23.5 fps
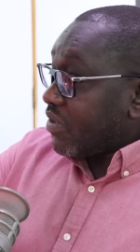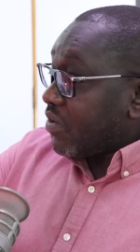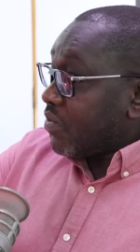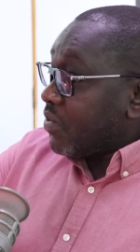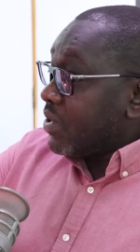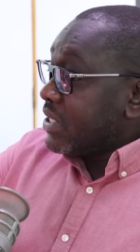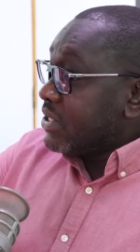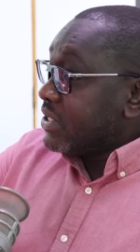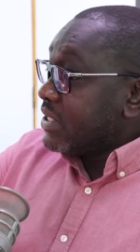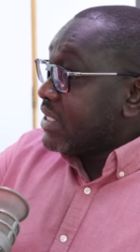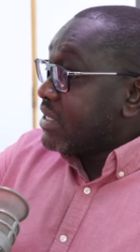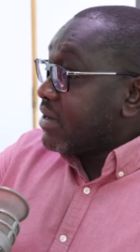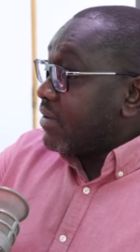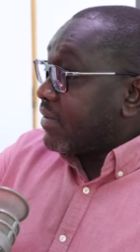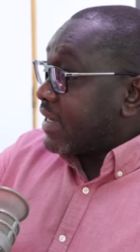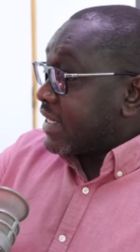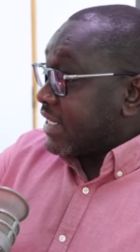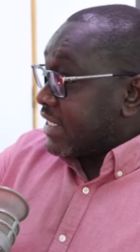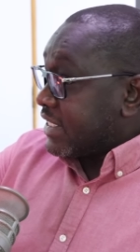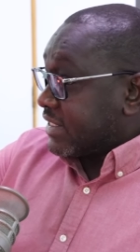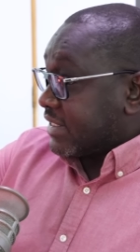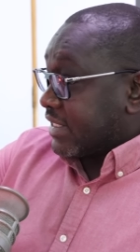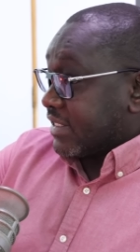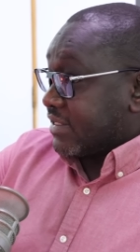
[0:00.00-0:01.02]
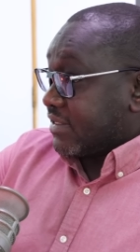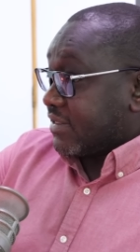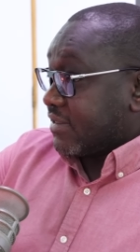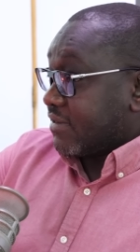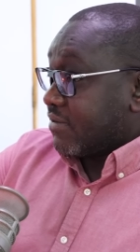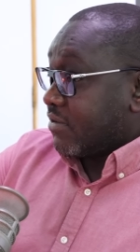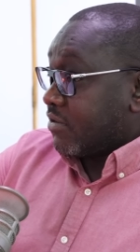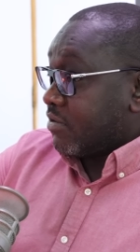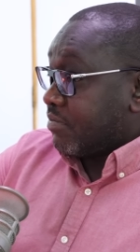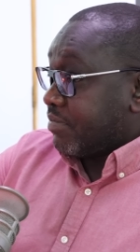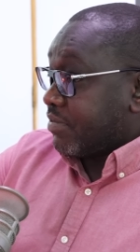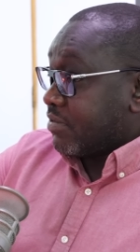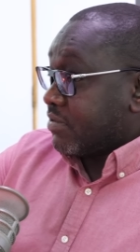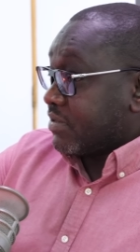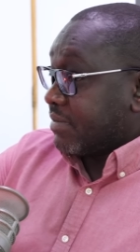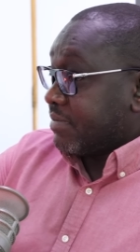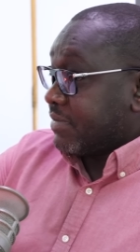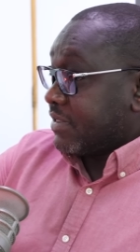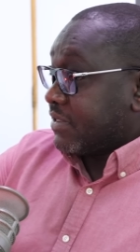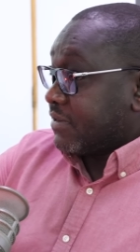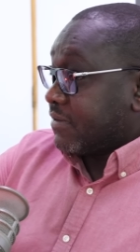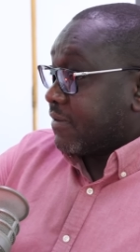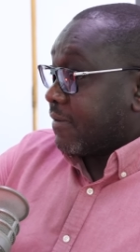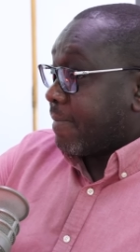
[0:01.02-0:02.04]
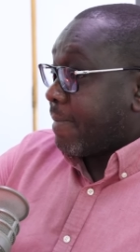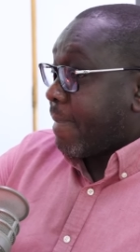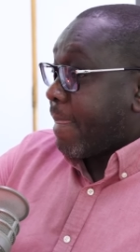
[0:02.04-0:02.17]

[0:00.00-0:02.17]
when we did our research on Punguza Mizigo,